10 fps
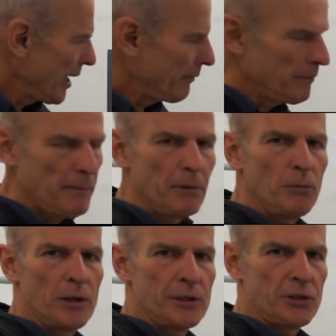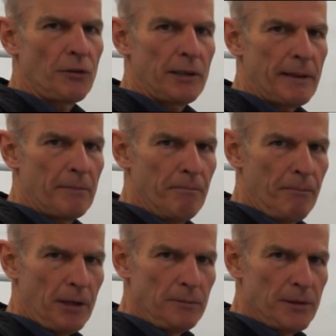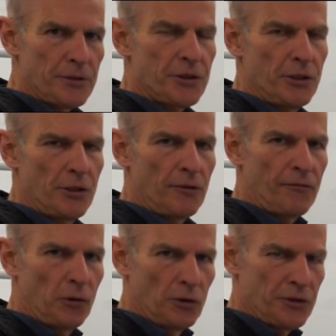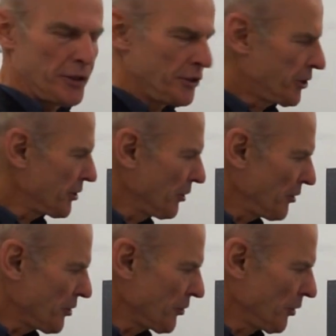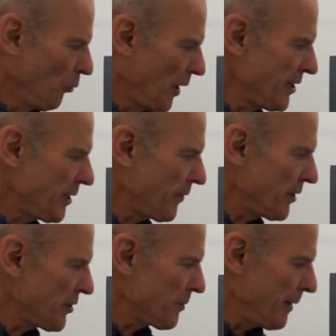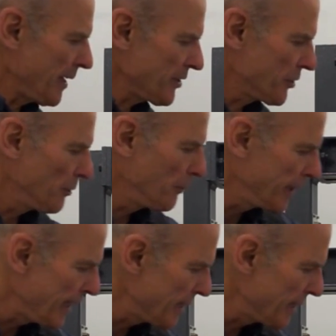And remember, we're talking about moments and not forces. So it's not just the weight of this mass that we